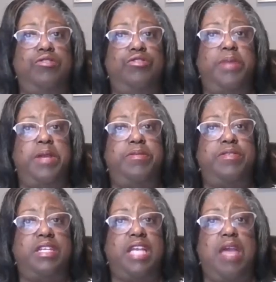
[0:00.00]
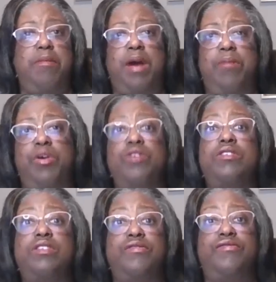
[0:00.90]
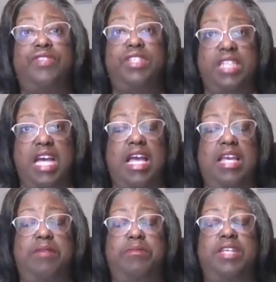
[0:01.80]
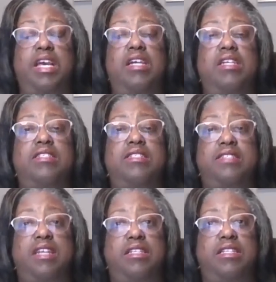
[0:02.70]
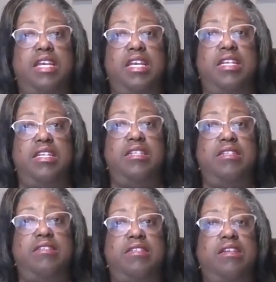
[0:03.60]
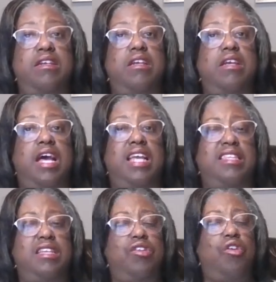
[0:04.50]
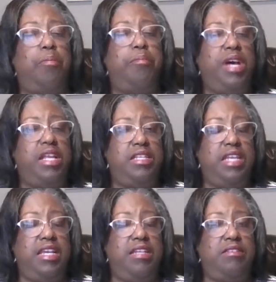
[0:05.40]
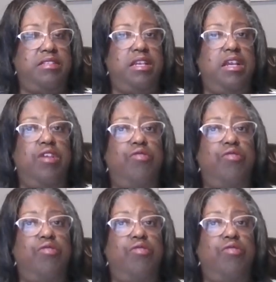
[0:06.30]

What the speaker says: newspapers that came out most of the times Sundays, I think, or Mondays